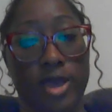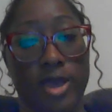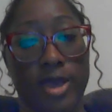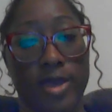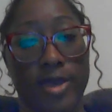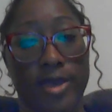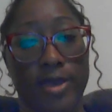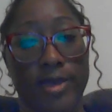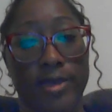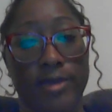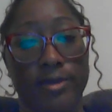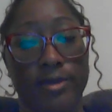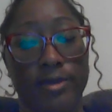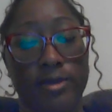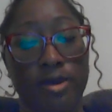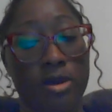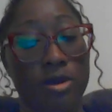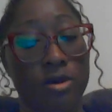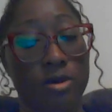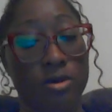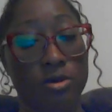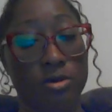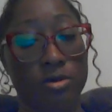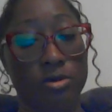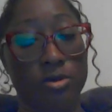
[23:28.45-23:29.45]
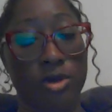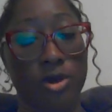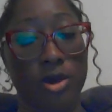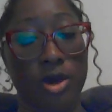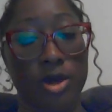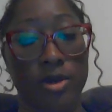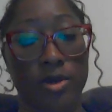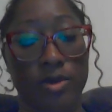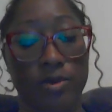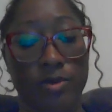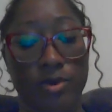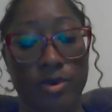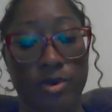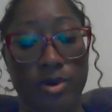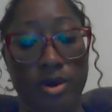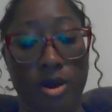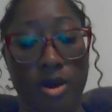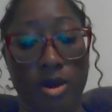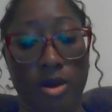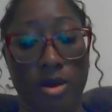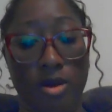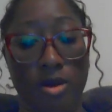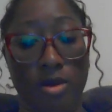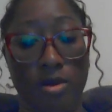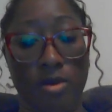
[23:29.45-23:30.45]
Like, oh, no, I don't
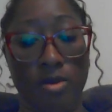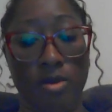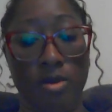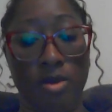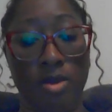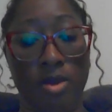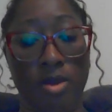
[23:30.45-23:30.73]
recall